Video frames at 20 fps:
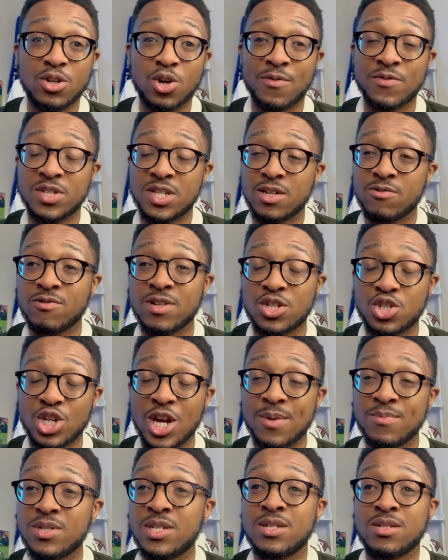Obviously, Reece
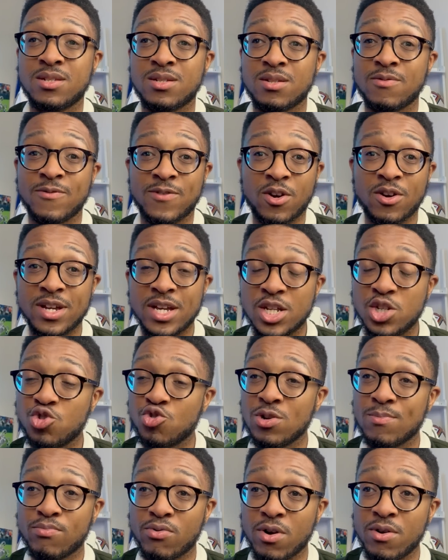James is very
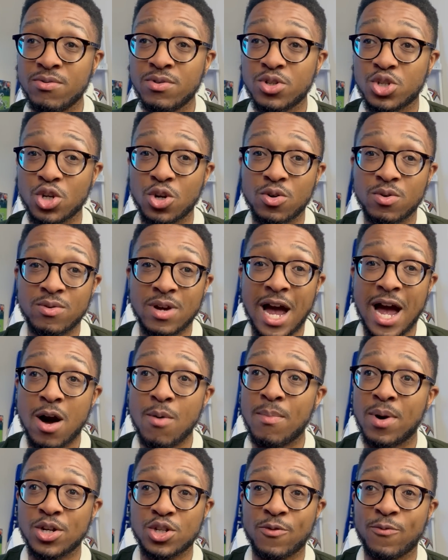injury prone, so how
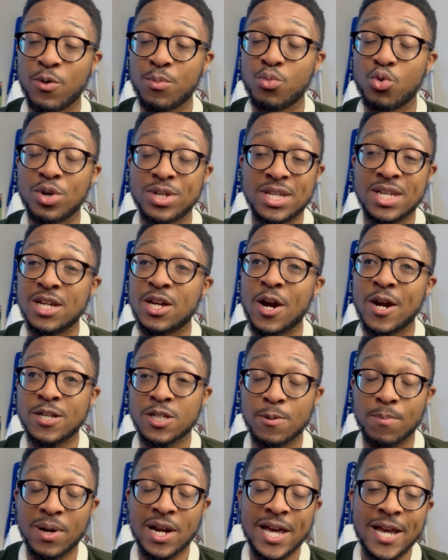much football is he going
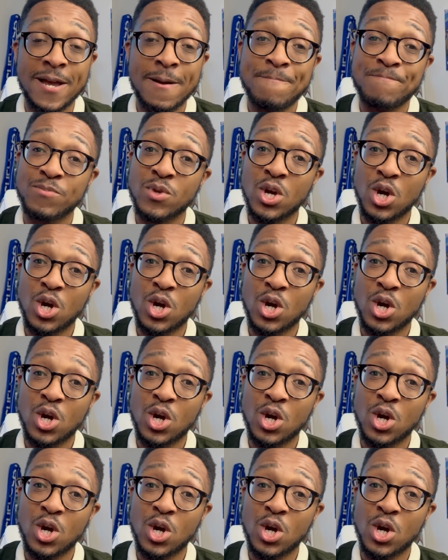to play?